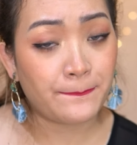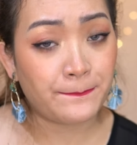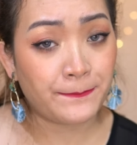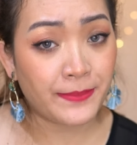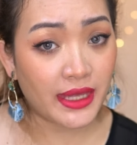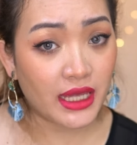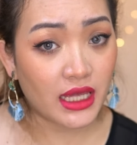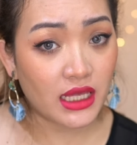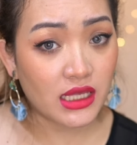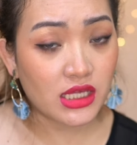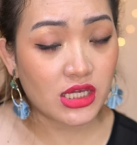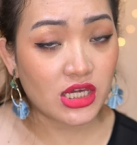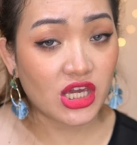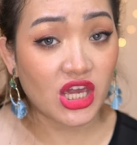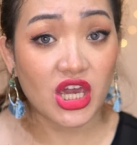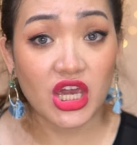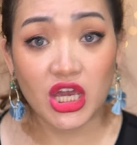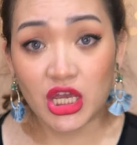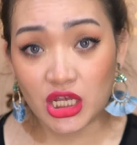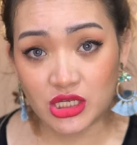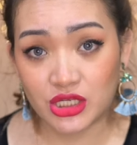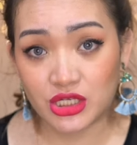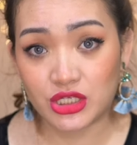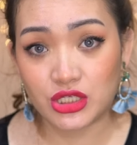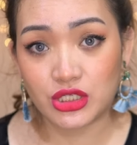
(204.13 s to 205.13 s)

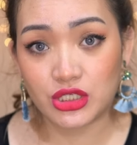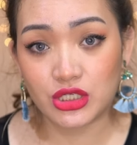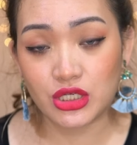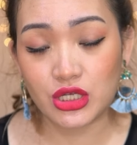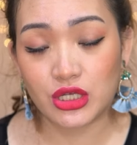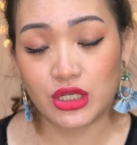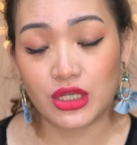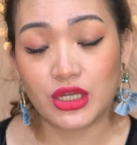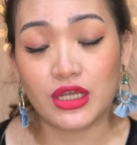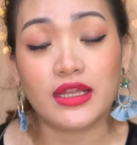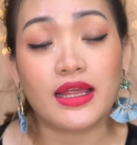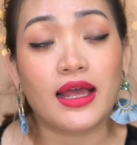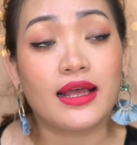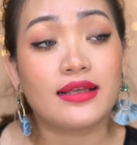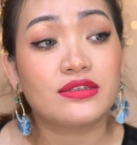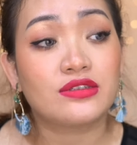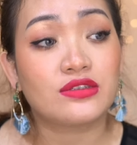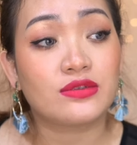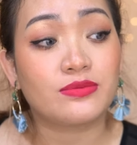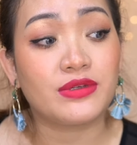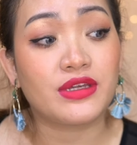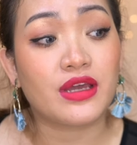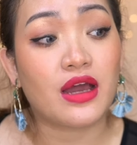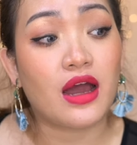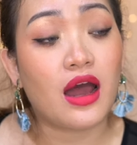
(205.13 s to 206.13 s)
pink-ish. It has to
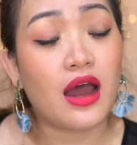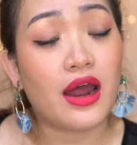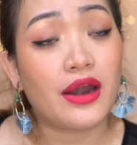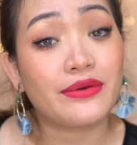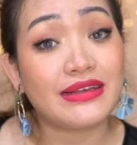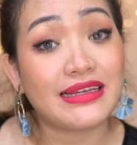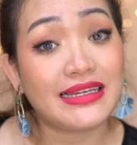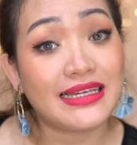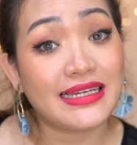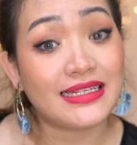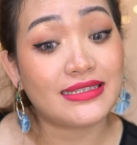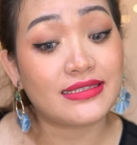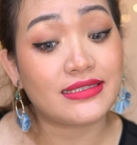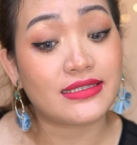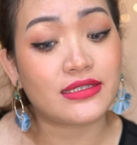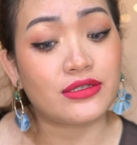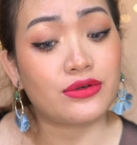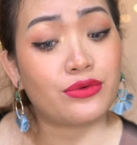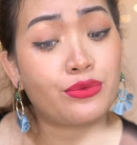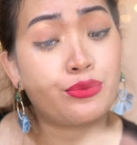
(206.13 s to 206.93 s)
be R-E-D,